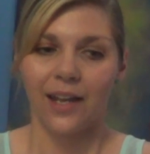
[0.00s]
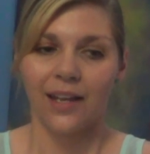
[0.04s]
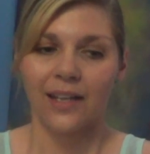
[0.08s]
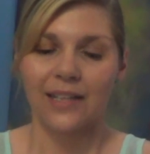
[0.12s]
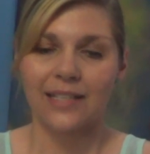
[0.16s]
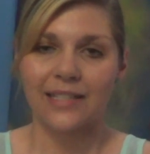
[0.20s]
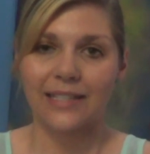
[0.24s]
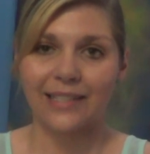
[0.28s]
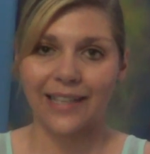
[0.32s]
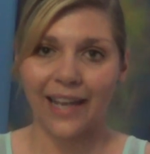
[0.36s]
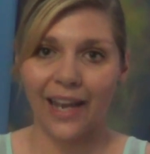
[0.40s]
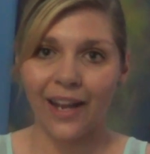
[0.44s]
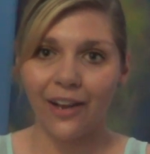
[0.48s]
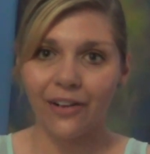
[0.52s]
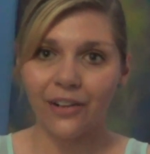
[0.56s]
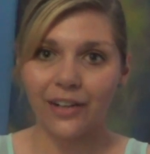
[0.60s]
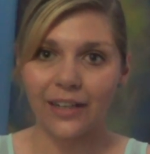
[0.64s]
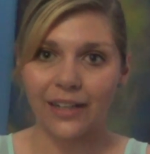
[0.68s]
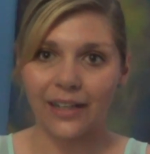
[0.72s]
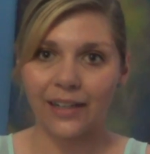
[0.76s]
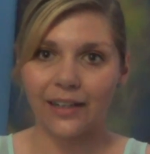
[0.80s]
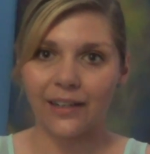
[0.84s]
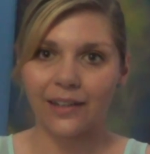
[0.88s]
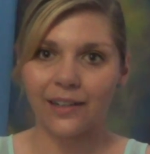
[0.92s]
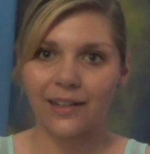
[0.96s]

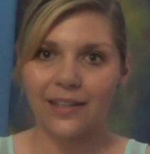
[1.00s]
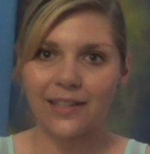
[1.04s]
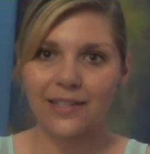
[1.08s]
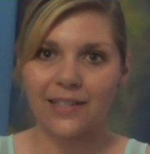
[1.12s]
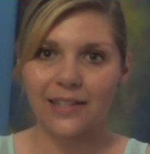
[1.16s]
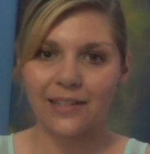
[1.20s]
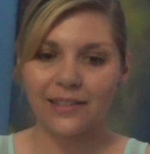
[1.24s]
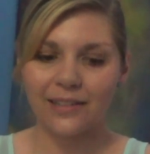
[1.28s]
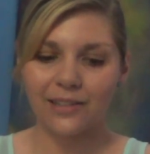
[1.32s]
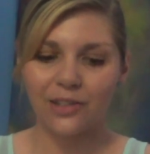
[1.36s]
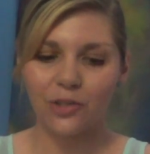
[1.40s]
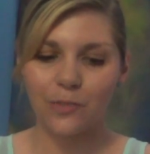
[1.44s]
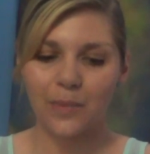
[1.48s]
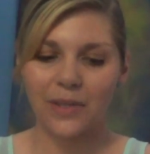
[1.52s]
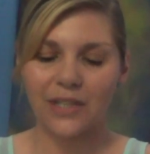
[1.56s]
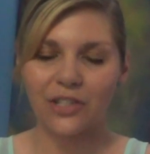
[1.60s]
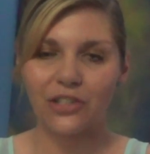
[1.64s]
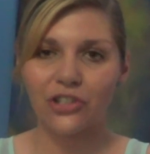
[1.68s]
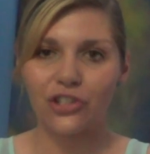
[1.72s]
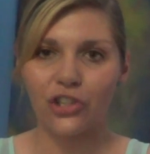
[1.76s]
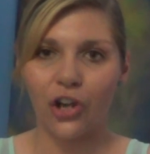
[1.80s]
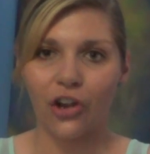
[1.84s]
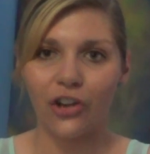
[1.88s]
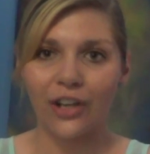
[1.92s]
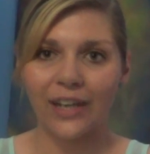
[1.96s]
scary. It's a little bit
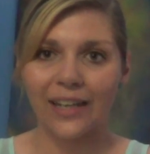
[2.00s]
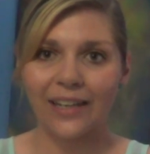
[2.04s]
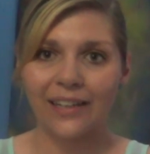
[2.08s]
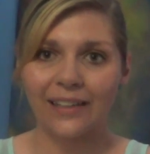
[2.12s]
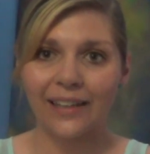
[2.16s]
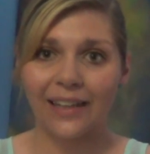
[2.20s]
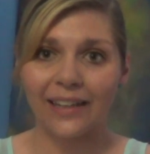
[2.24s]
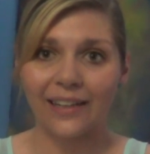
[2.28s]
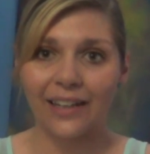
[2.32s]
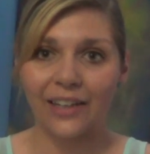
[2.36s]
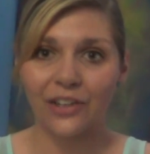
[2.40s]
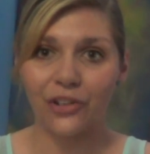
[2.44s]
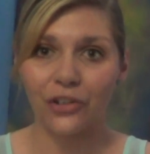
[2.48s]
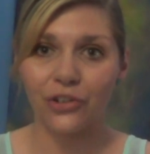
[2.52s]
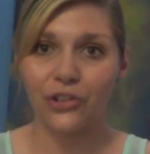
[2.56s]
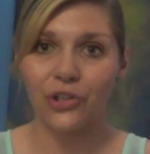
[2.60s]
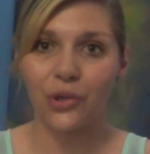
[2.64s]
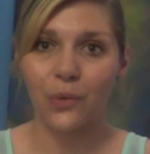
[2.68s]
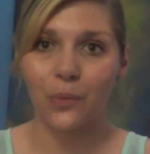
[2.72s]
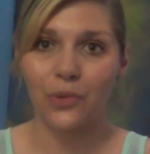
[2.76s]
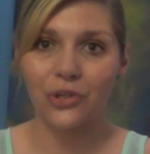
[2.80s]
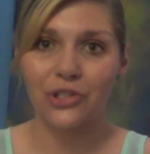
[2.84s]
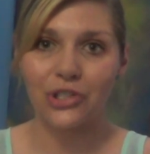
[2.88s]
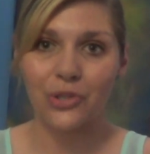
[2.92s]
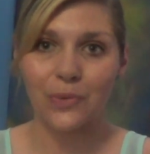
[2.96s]
shocking. Like, I don't
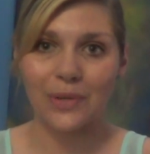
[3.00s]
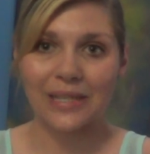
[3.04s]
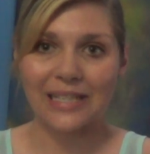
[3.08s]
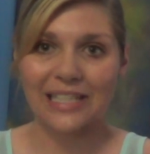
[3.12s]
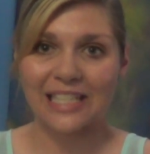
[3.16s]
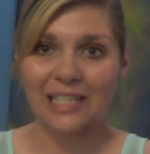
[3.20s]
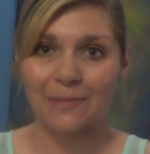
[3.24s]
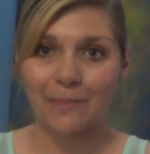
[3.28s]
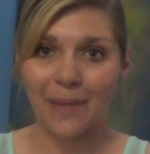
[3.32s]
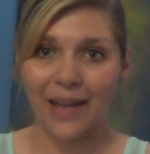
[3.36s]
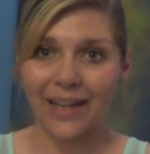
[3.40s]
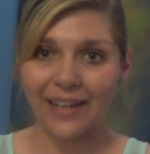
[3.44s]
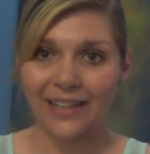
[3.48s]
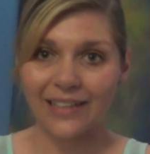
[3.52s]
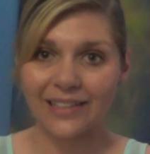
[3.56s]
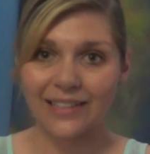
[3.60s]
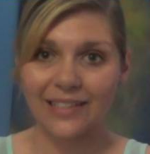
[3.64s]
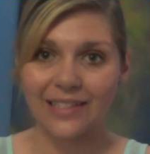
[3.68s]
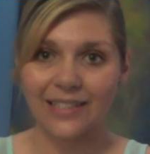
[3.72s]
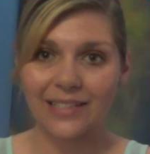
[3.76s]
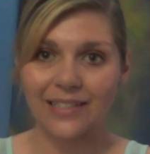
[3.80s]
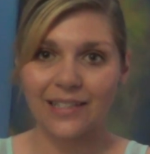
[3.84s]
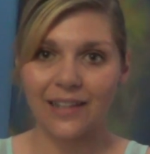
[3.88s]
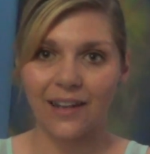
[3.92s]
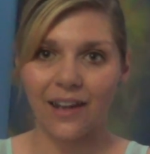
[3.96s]
know what to
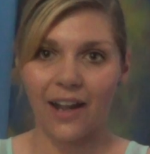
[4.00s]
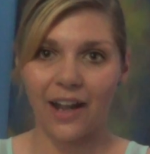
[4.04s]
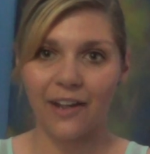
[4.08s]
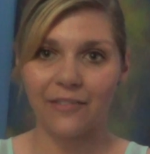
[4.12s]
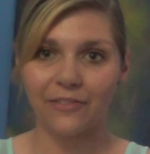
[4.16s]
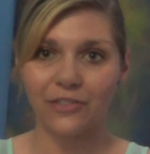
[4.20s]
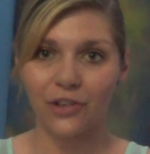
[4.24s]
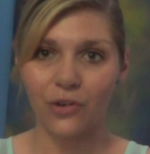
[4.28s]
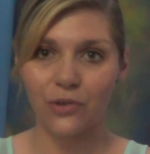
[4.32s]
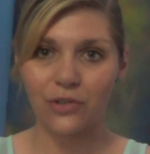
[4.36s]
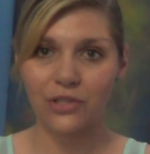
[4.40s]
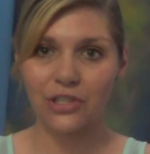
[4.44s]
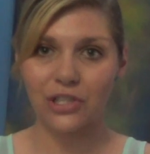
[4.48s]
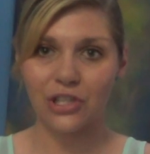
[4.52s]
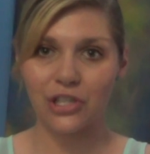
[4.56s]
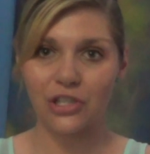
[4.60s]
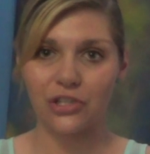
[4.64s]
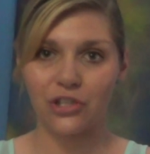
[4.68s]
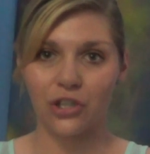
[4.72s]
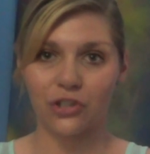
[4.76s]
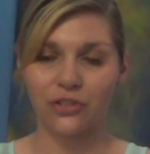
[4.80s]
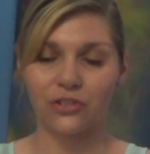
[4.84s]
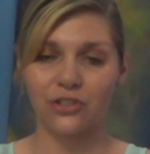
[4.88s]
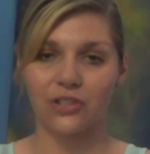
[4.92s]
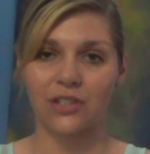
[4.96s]
expect. I've gone to the
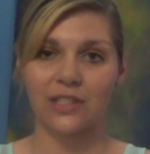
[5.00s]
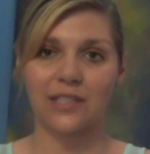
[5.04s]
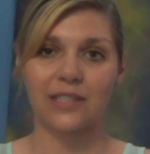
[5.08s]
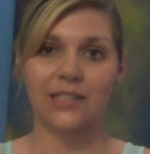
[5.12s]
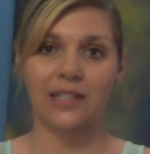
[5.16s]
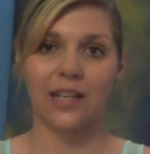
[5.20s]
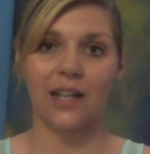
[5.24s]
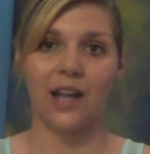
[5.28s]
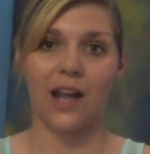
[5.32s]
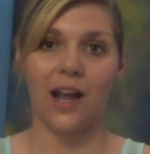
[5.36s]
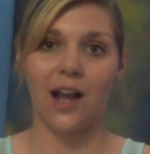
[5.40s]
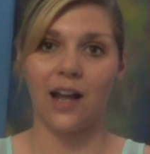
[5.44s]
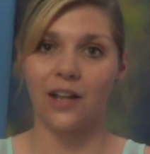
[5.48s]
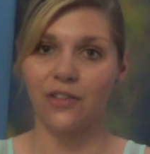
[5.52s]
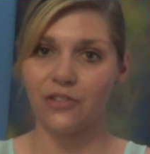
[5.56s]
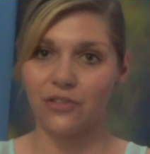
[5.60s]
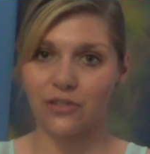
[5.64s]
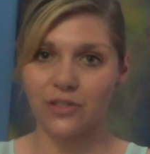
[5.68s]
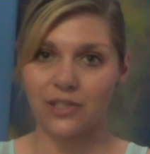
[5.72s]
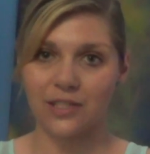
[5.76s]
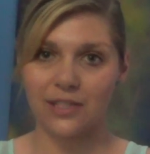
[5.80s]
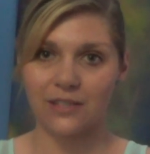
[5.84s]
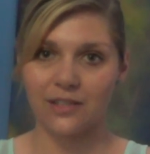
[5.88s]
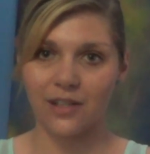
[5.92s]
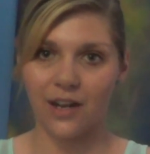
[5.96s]
doctors
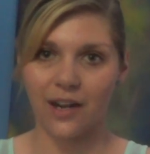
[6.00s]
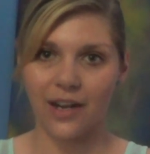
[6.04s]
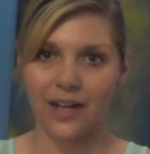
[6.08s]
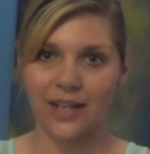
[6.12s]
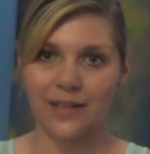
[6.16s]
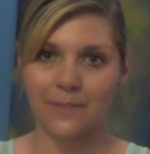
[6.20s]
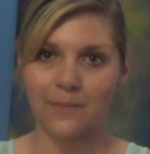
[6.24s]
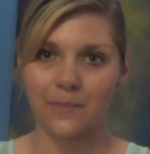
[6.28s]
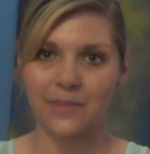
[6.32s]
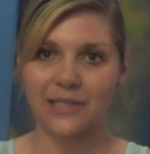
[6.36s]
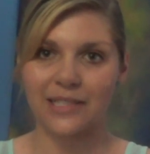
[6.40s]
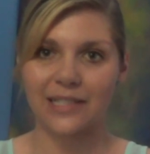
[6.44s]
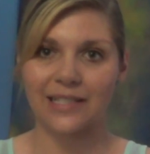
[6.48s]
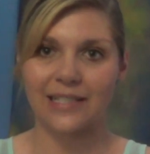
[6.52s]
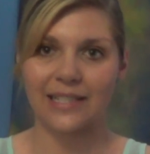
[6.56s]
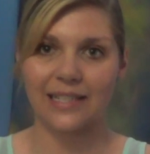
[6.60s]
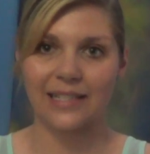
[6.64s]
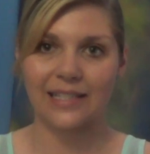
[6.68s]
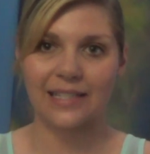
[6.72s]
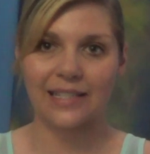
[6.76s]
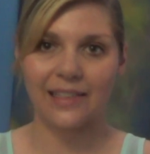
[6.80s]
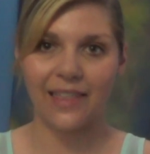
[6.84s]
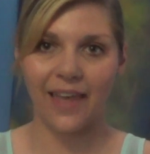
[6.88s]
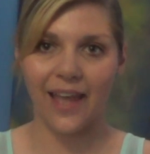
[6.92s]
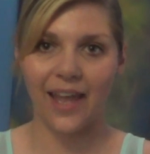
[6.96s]
hundreds of times
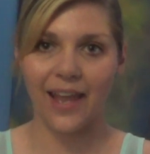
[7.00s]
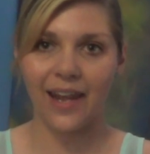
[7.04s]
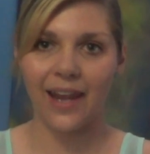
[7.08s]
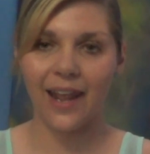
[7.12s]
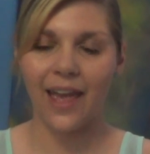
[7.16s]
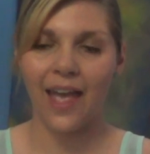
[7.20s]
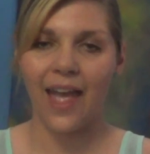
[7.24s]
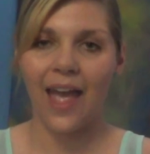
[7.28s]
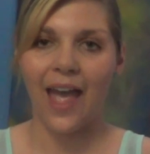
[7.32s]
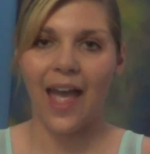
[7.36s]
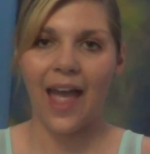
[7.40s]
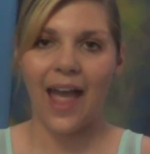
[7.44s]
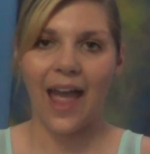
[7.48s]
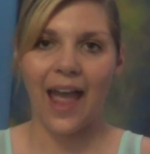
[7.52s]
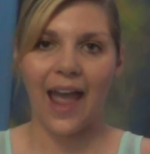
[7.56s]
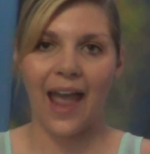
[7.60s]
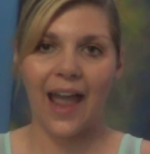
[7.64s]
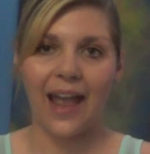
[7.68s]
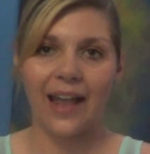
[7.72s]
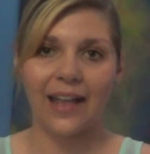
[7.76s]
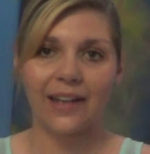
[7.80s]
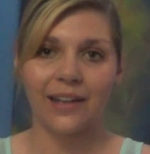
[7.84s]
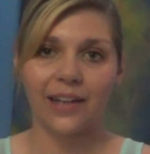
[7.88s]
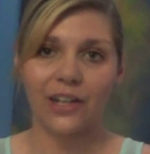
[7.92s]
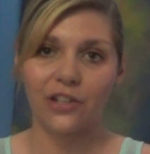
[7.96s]
since then,
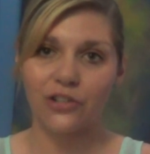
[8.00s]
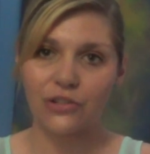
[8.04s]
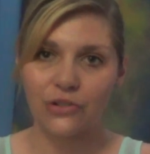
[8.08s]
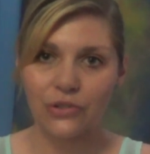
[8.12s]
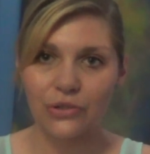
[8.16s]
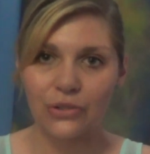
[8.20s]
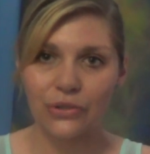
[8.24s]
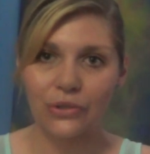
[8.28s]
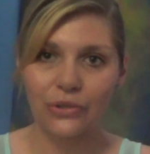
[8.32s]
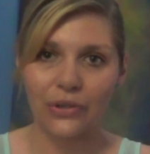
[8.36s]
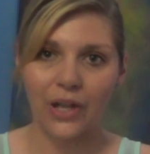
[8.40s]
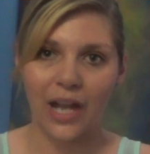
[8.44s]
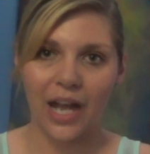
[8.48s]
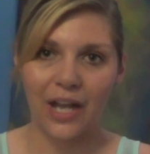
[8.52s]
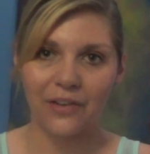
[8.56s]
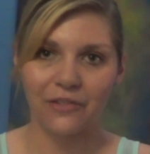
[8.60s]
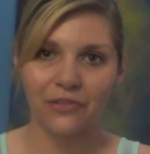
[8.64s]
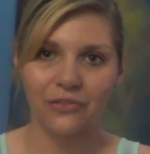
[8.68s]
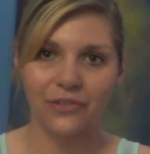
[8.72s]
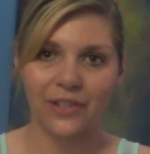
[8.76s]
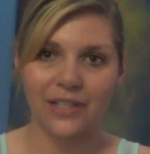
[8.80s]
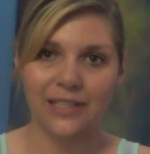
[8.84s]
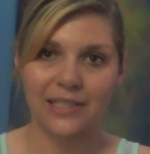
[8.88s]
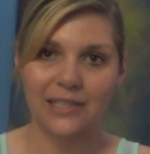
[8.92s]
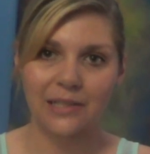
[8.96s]
and I do have a
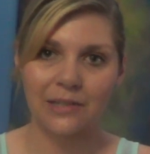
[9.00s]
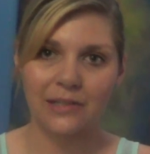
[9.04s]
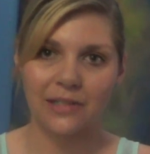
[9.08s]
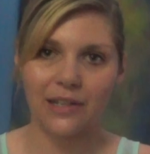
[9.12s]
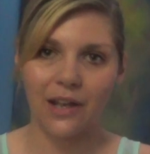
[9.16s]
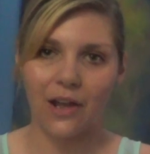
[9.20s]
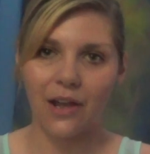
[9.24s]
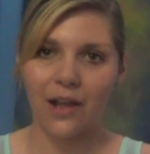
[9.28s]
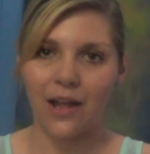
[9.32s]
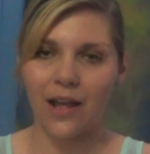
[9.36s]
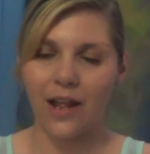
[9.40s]
reason